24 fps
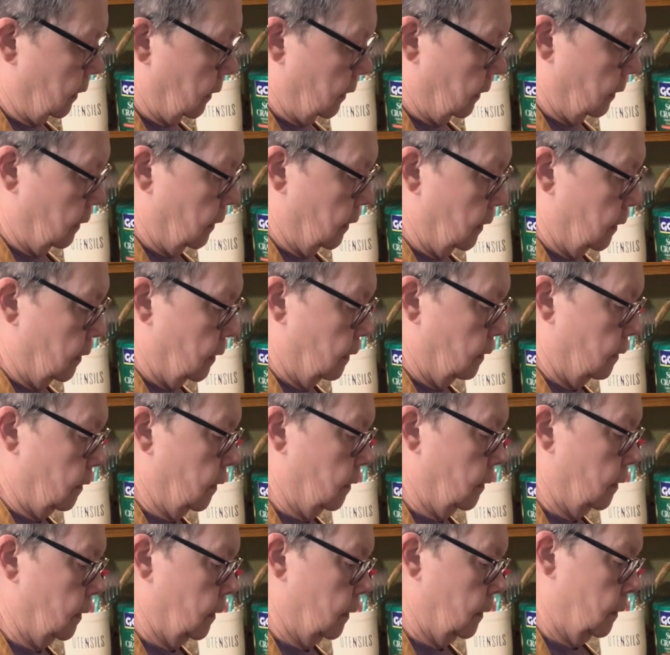do a lot of
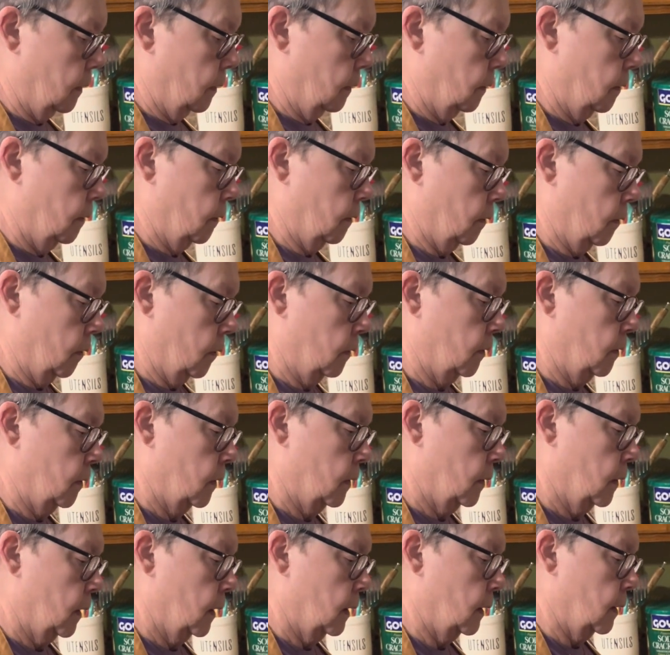smoking
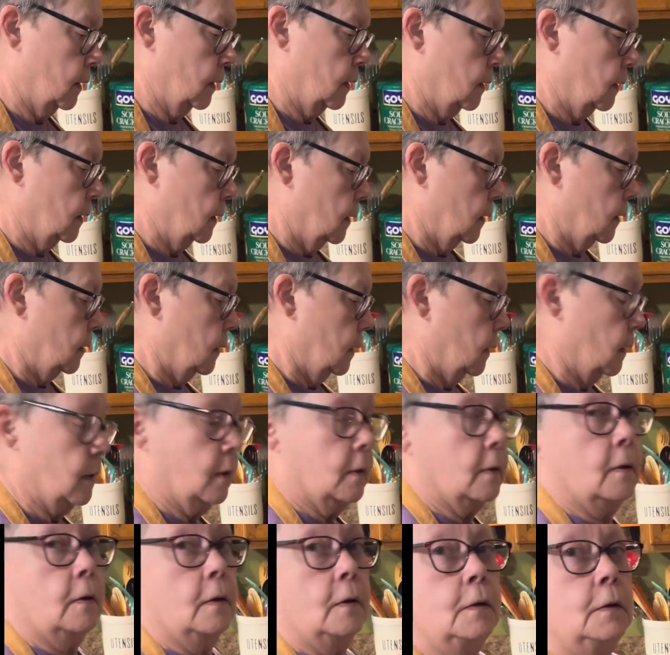because it takes so
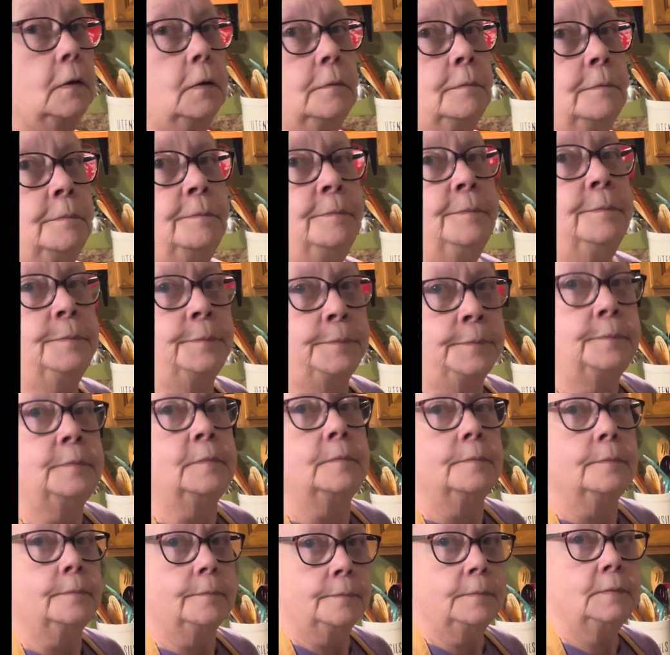long and
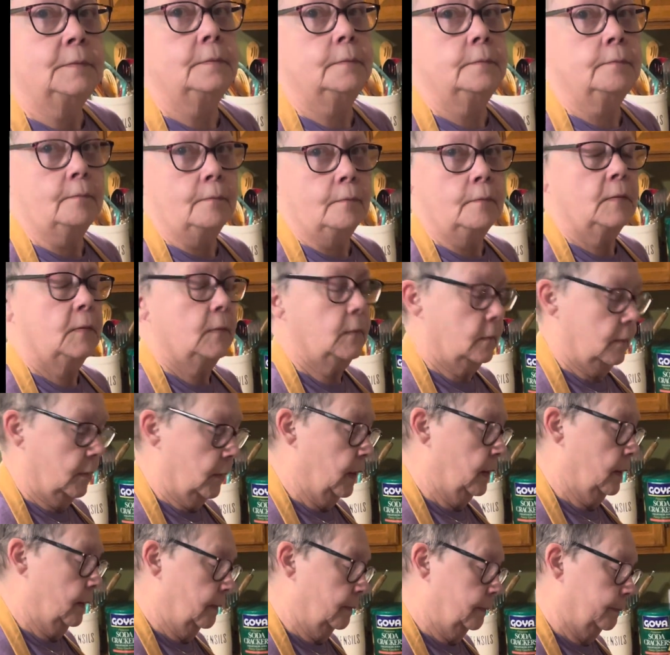I don't always
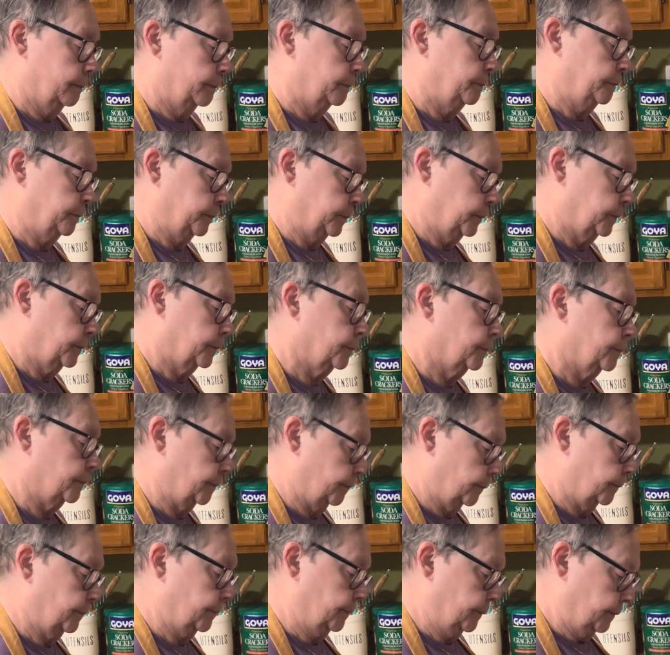have time to stay
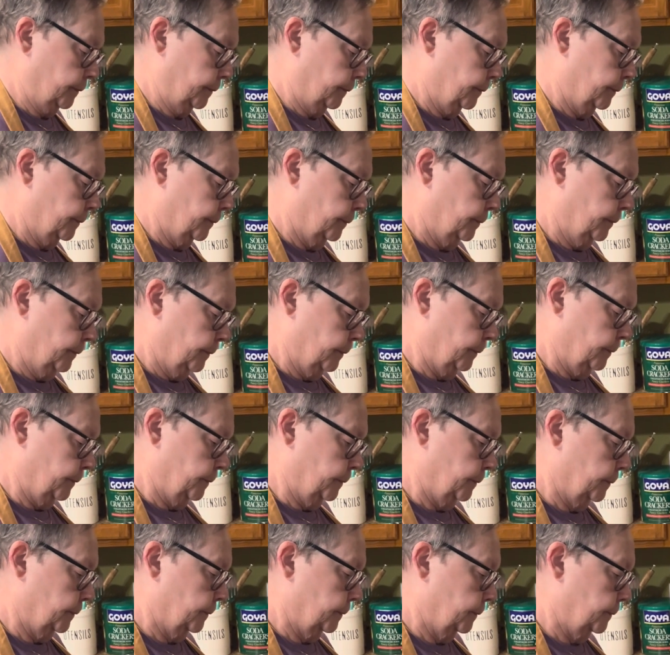with it. The
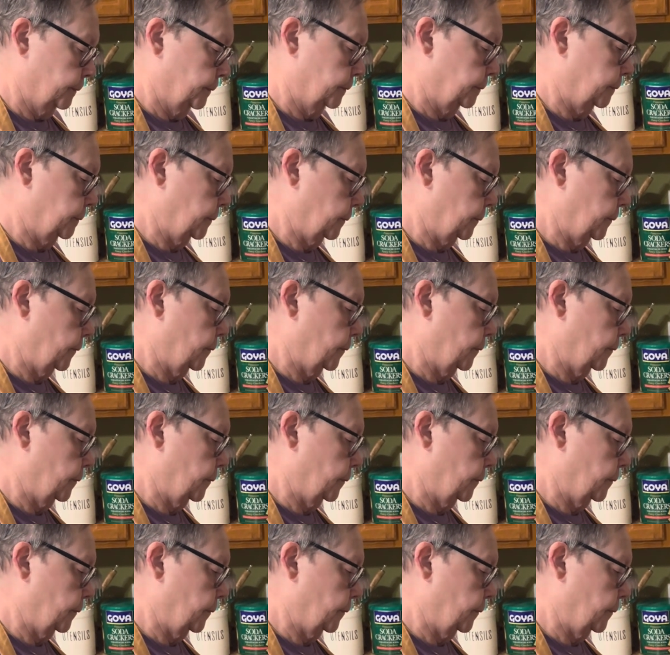way I'm cooking it